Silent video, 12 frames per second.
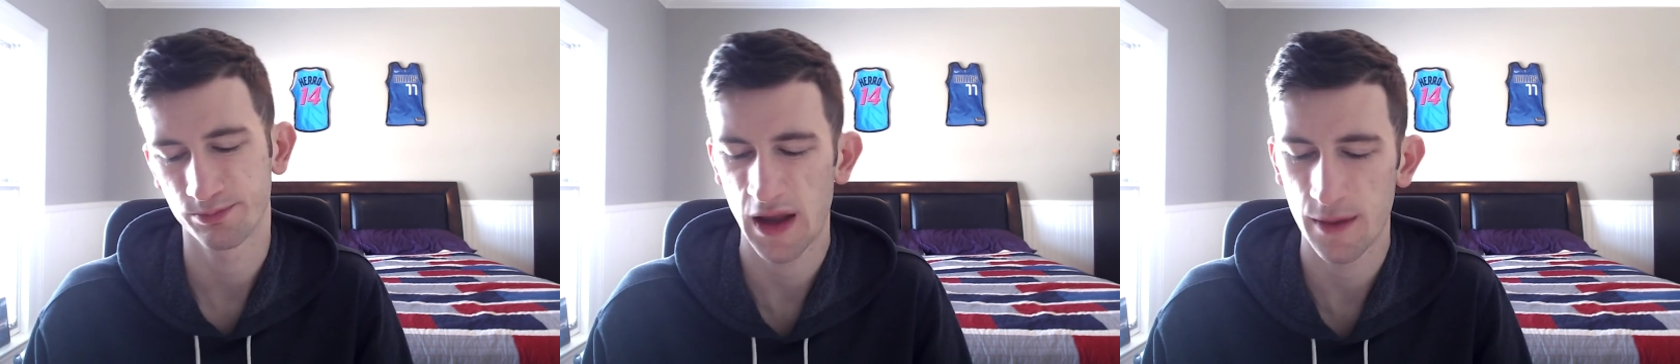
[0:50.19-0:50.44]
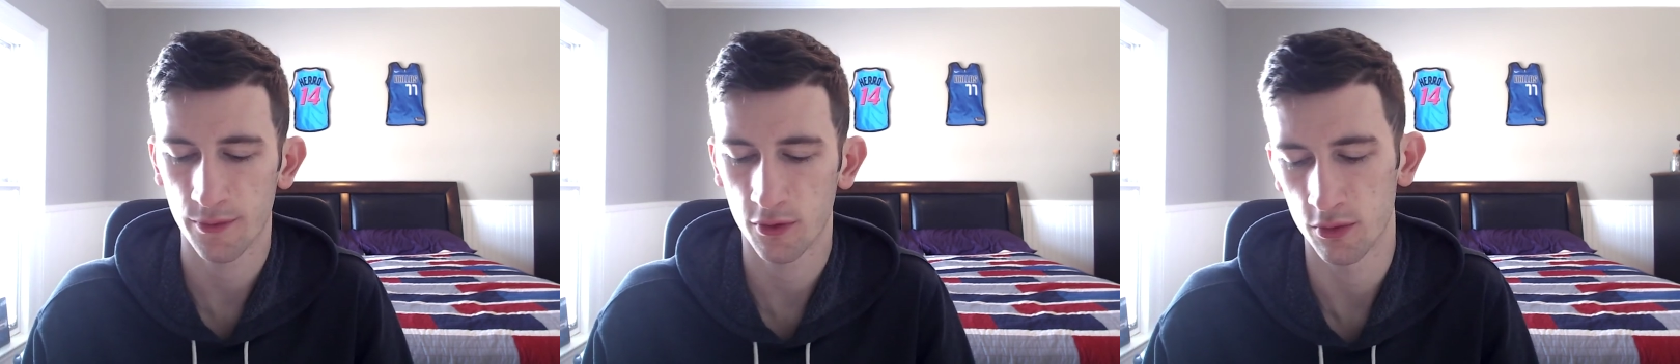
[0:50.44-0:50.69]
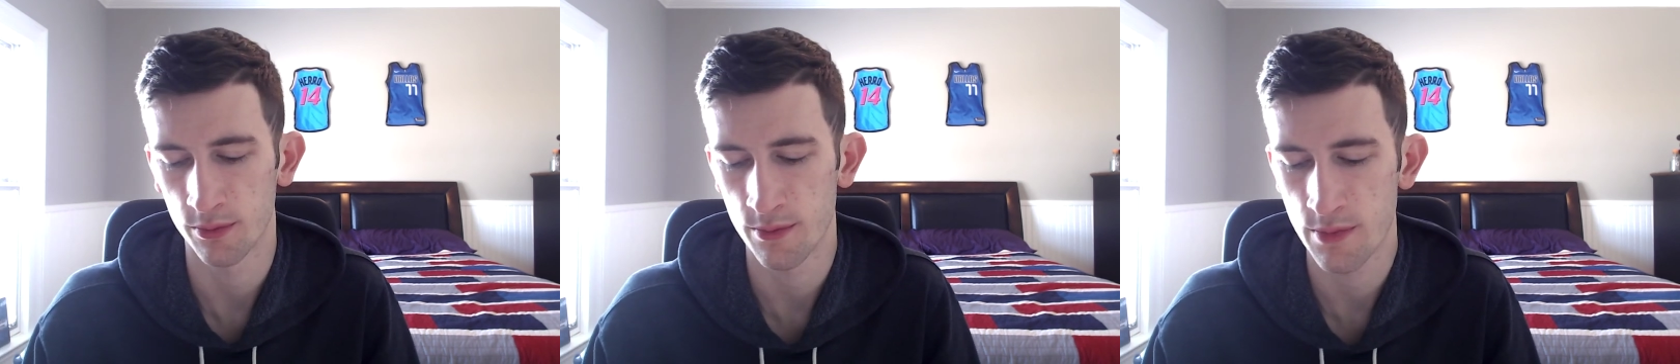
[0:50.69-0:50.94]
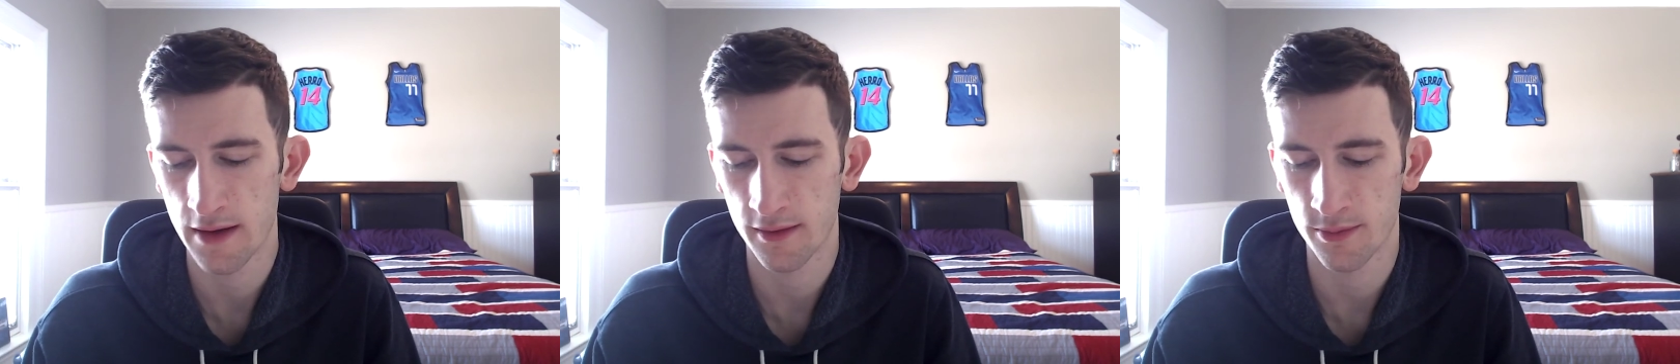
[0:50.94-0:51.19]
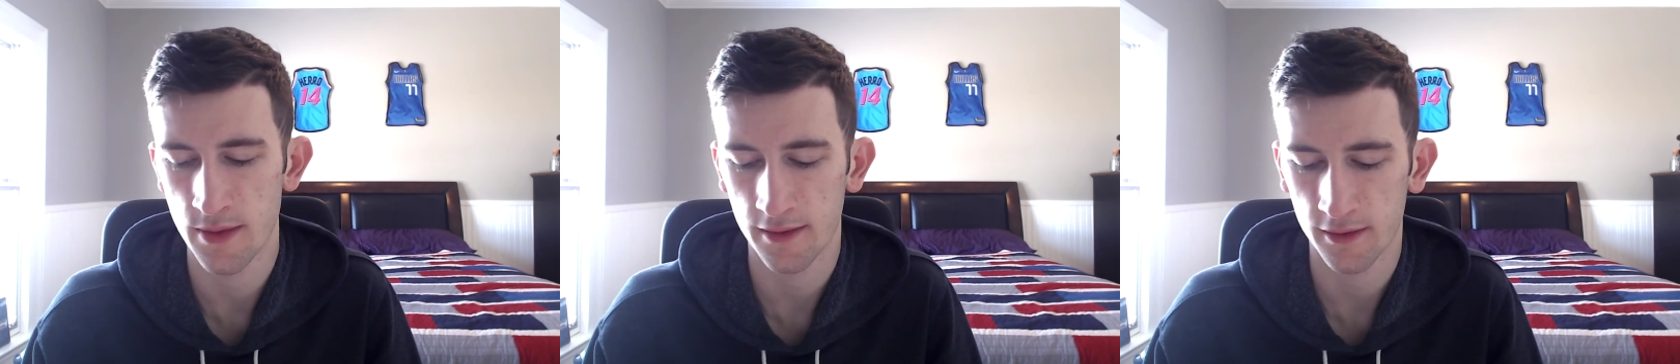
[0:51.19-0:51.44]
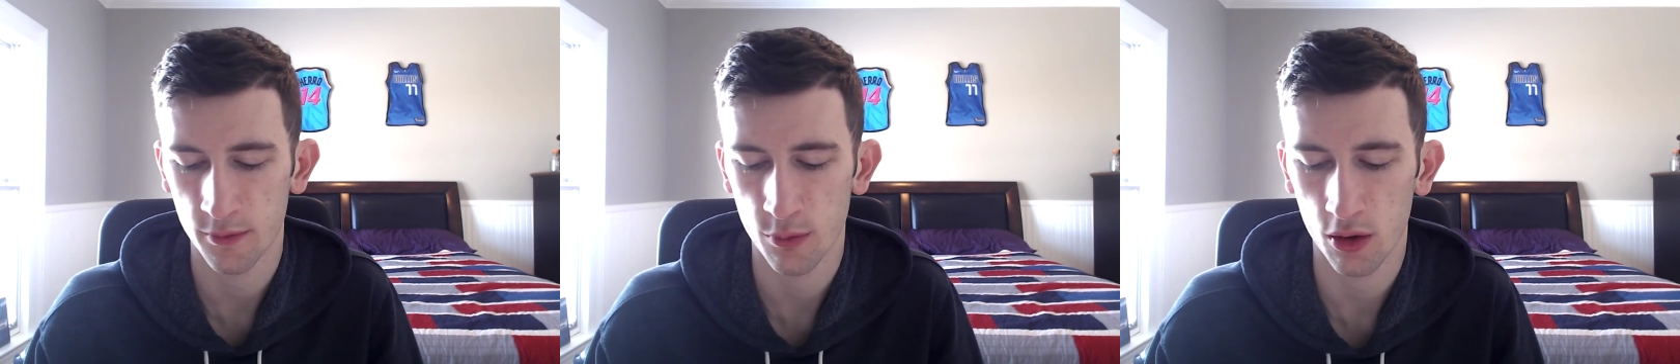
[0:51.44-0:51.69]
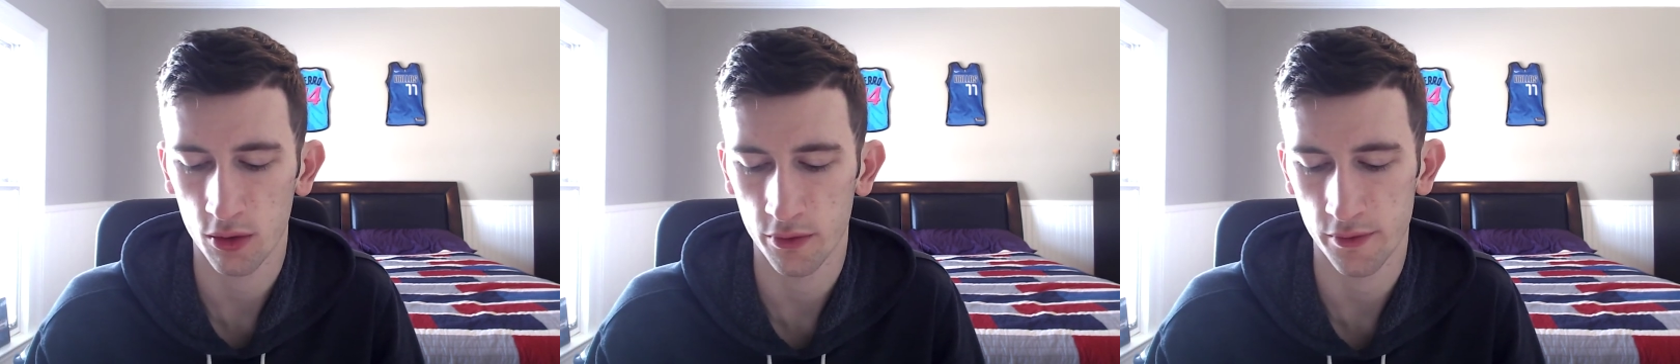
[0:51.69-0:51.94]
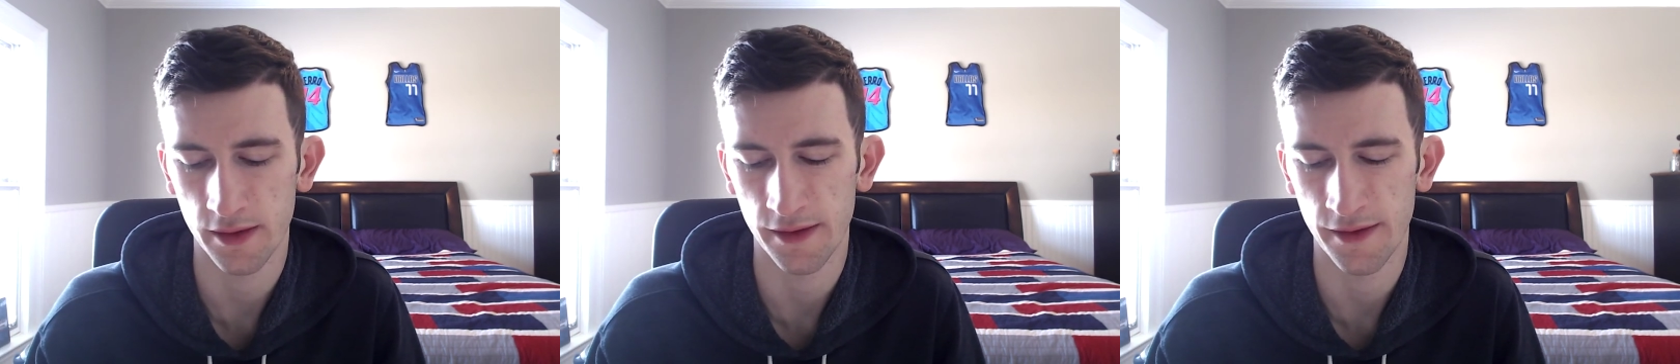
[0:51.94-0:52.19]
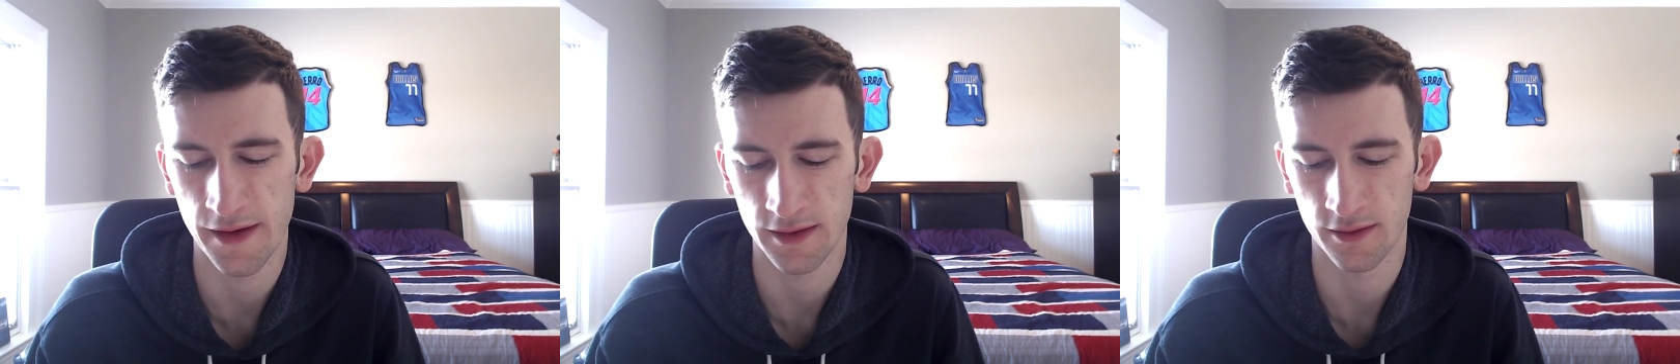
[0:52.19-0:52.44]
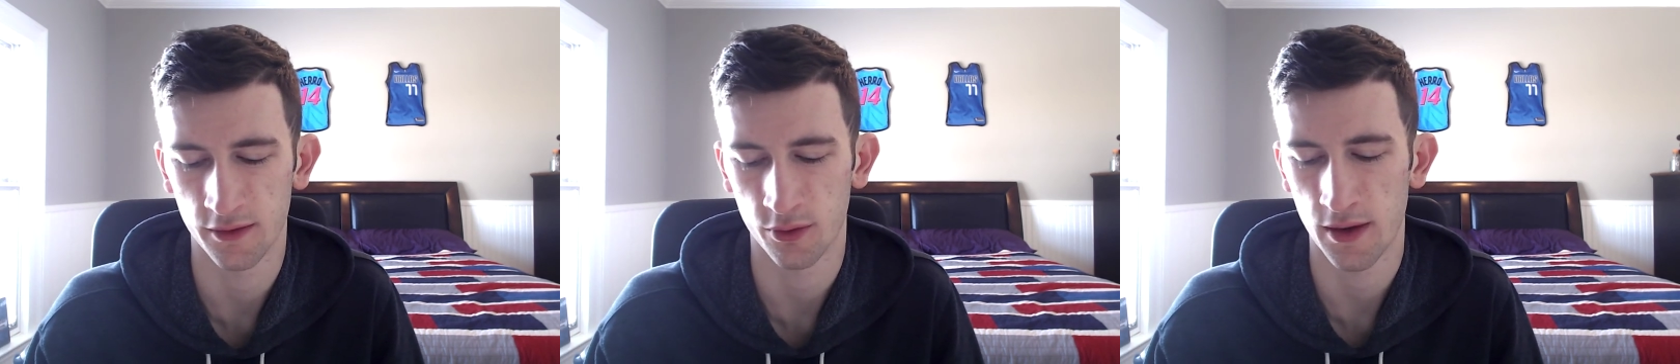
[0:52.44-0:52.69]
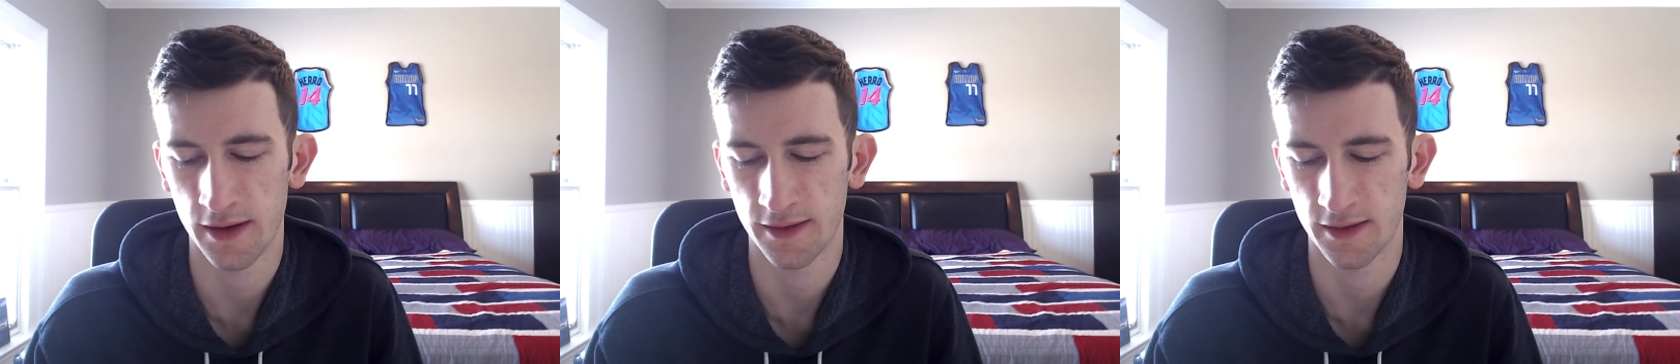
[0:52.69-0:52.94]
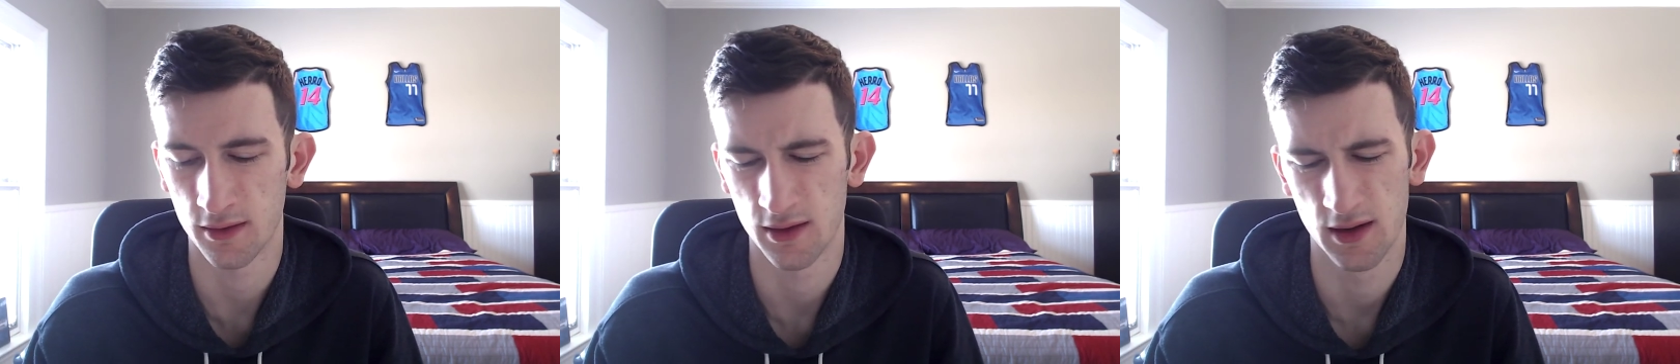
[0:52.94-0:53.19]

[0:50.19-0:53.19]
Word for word: absolute best basketball, losing to Dayton twice, and